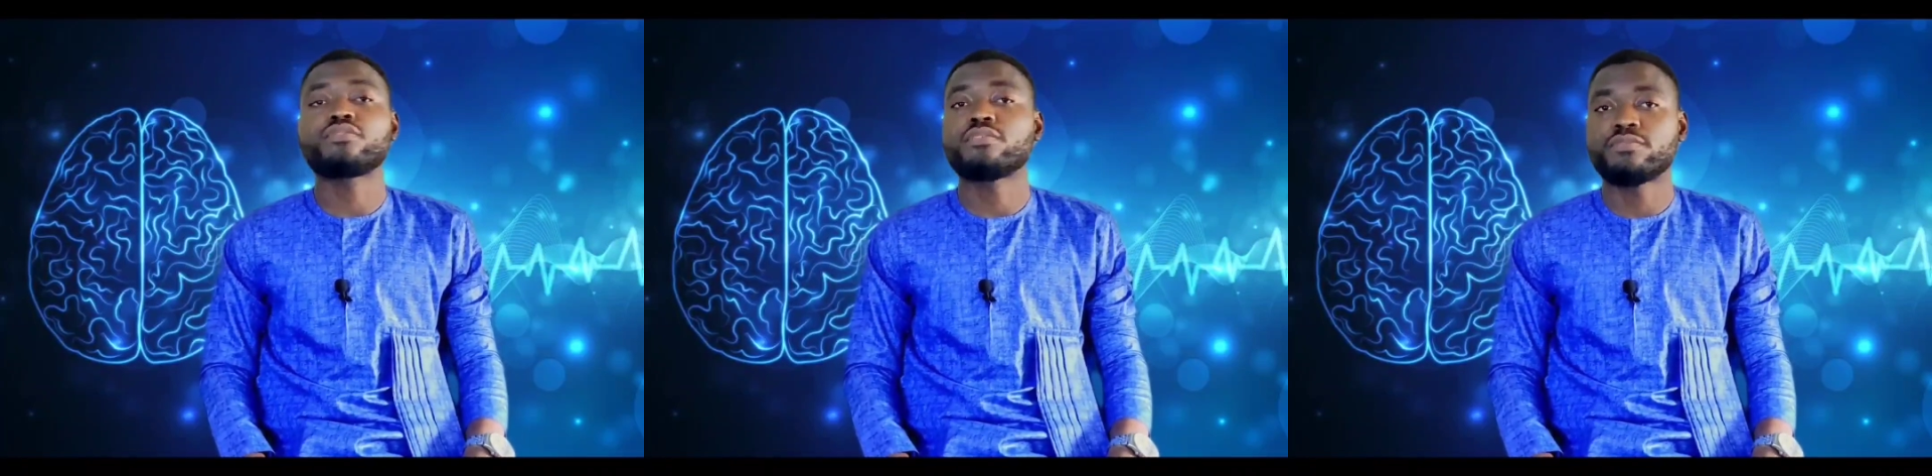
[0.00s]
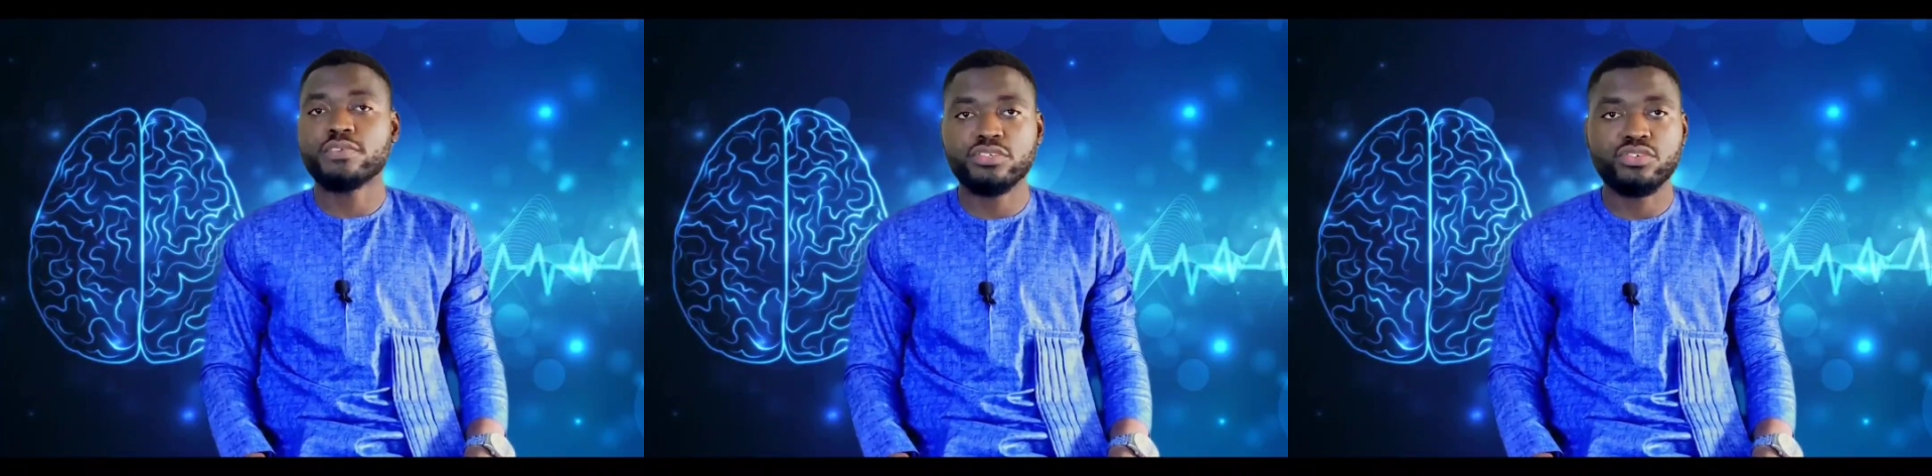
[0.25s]
of
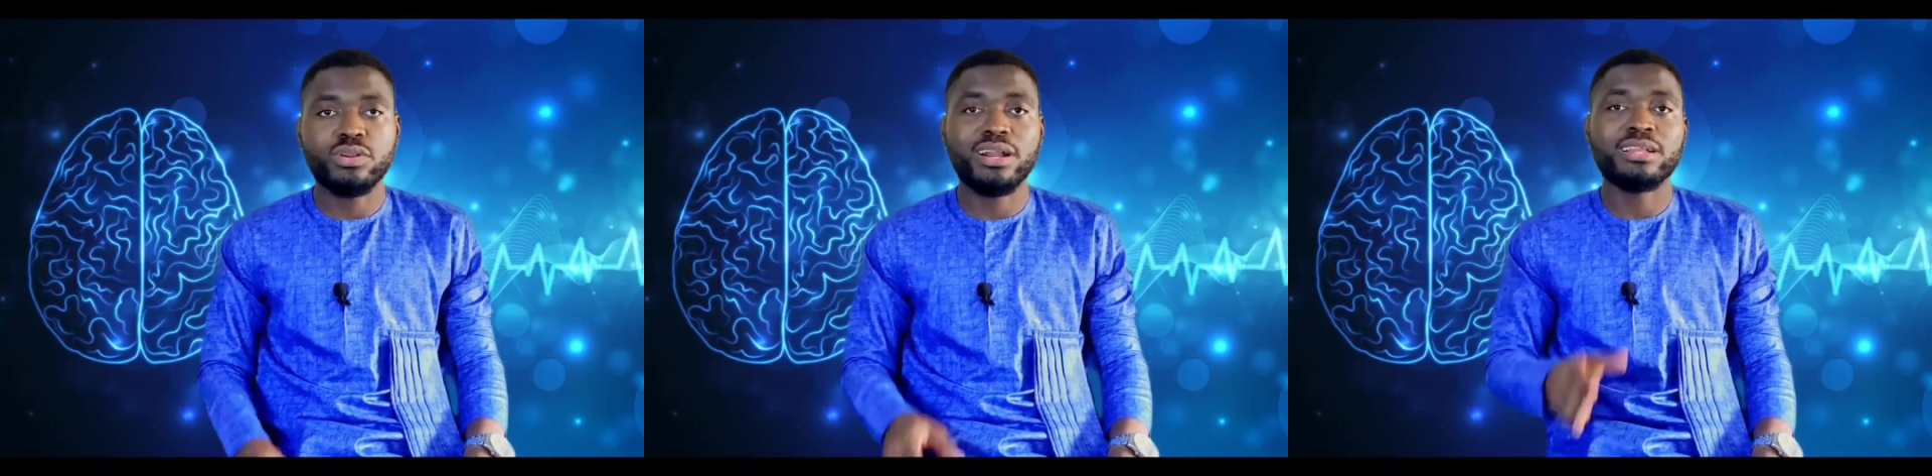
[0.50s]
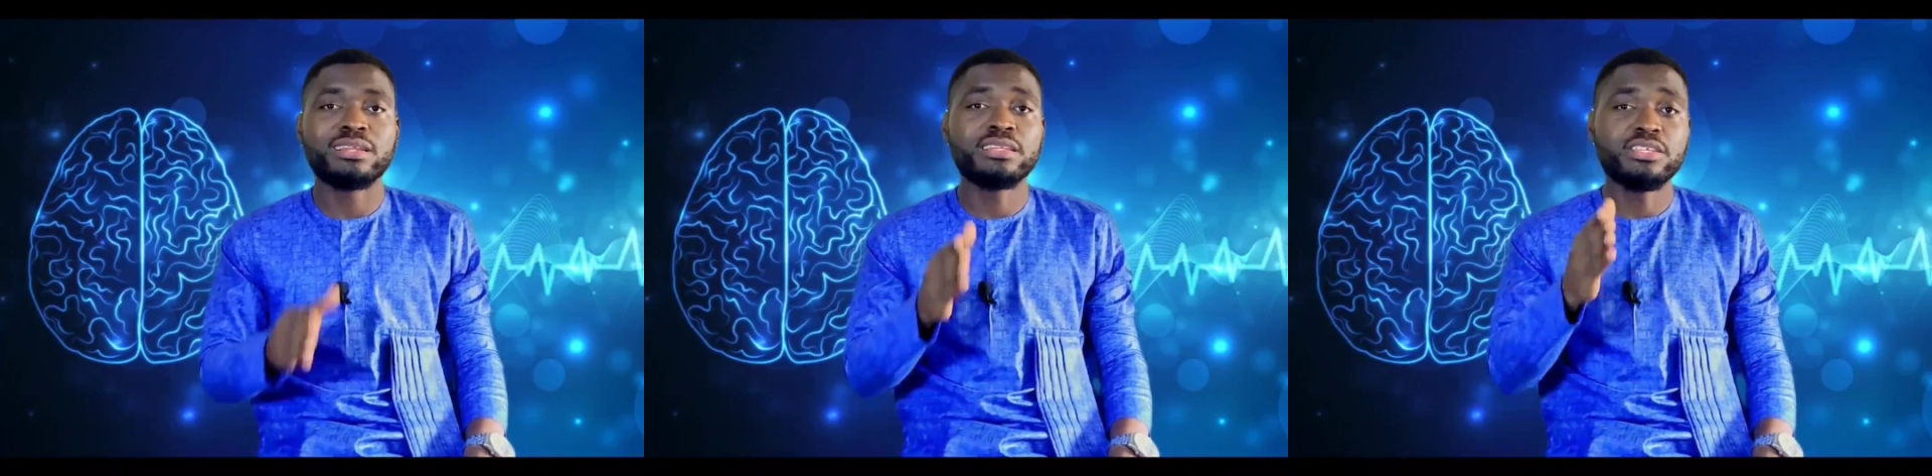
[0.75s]
infection
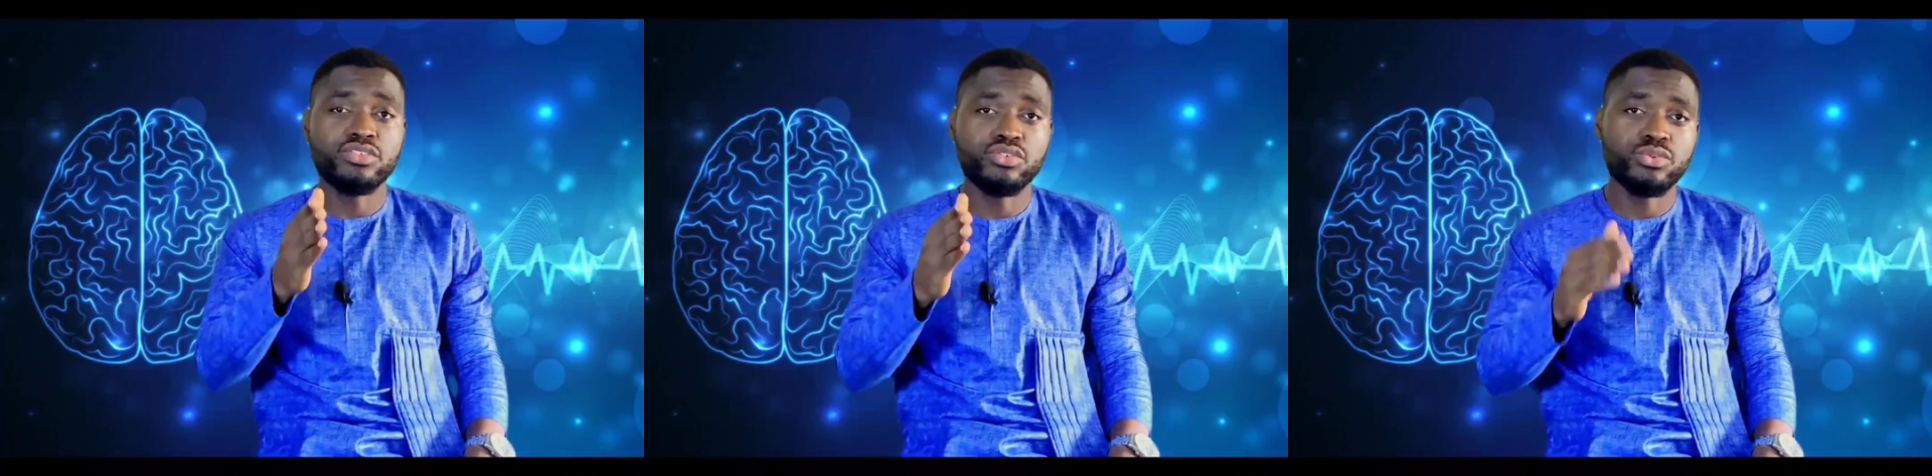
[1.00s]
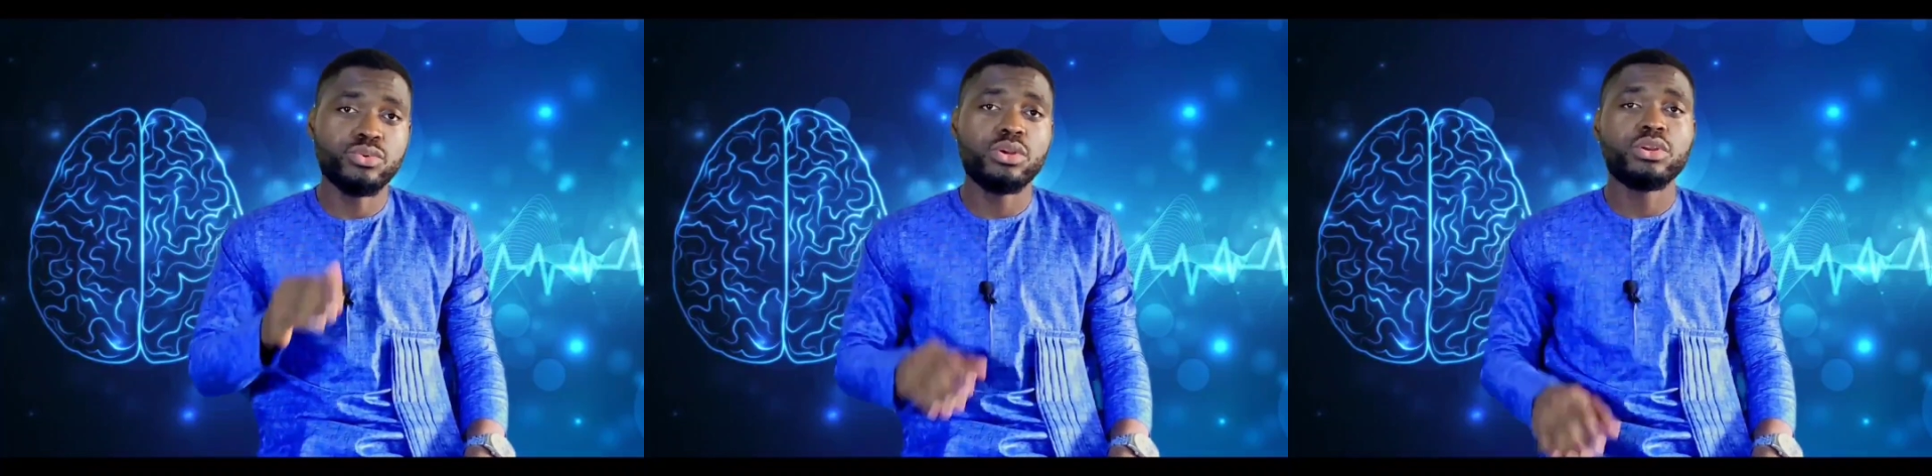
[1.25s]
can lead
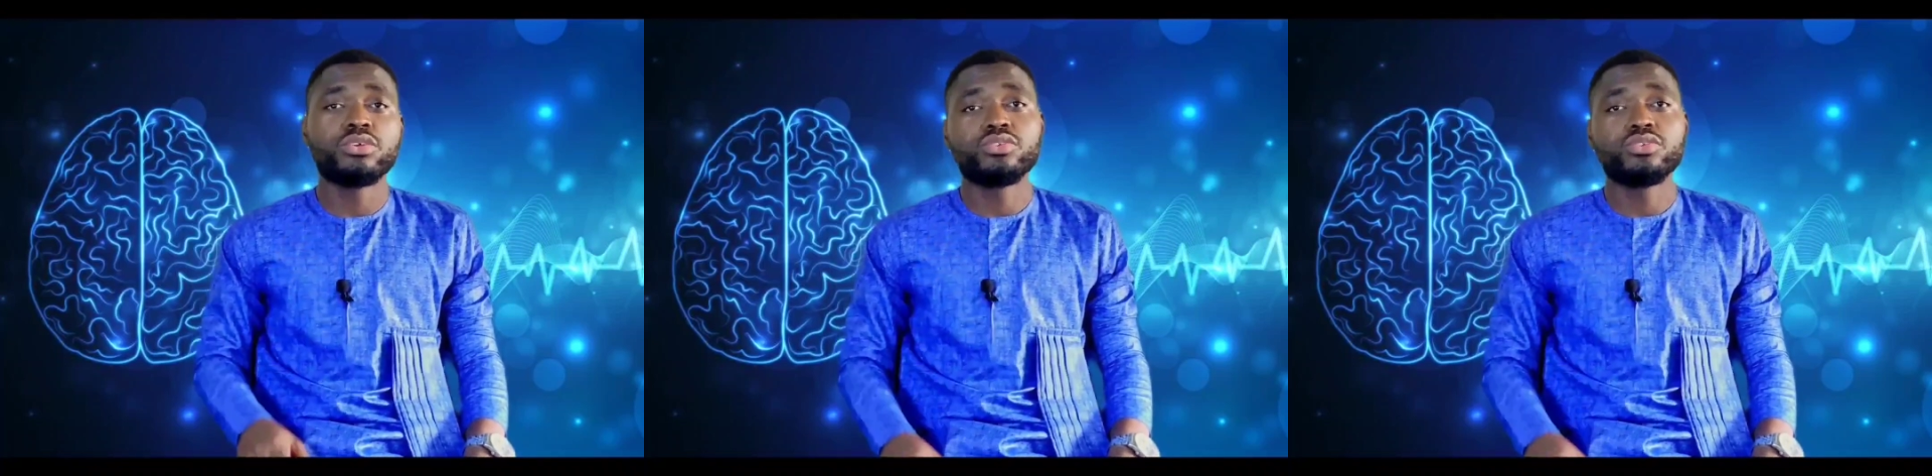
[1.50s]
you